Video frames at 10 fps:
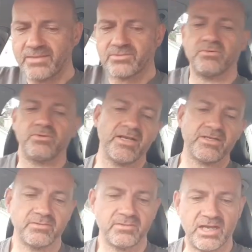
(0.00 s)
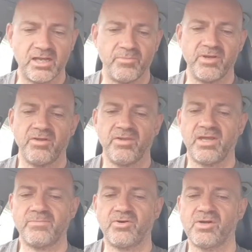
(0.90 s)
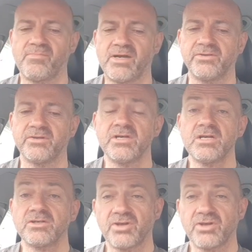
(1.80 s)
Absolutely excellent. Hallowed Be Thy Name, Iron Maiden.